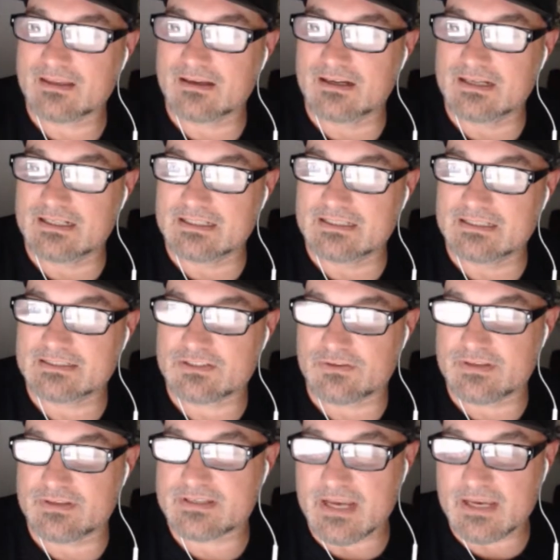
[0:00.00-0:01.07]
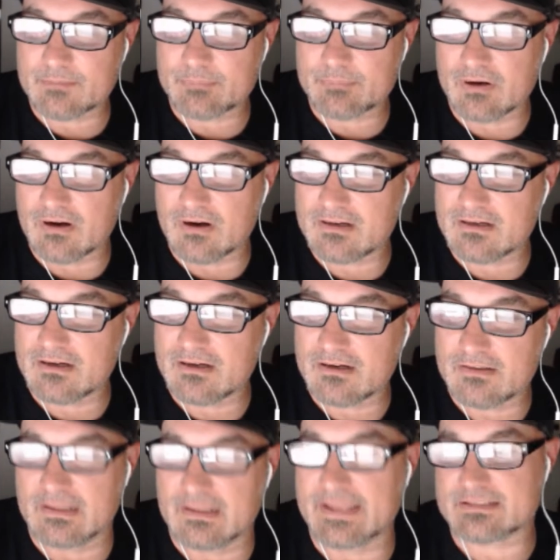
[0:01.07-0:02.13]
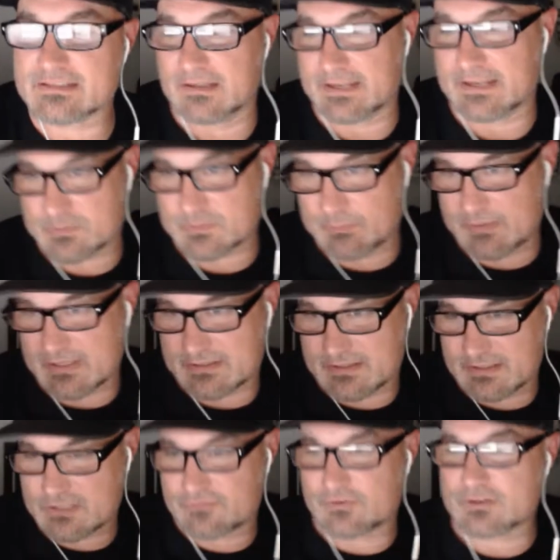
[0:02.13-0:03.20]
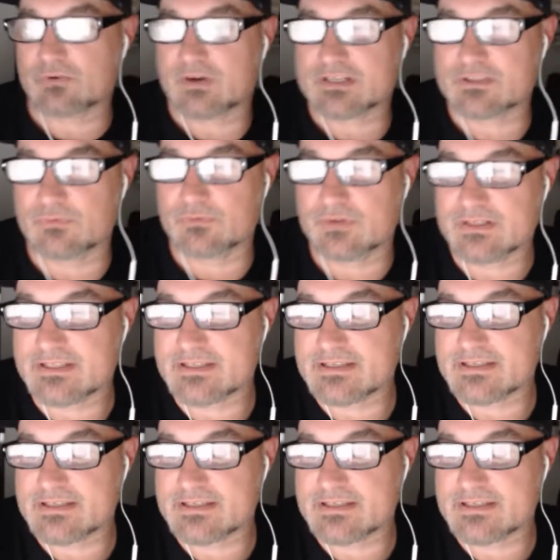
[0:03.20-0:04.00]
so the second part, or the last bit to this first question was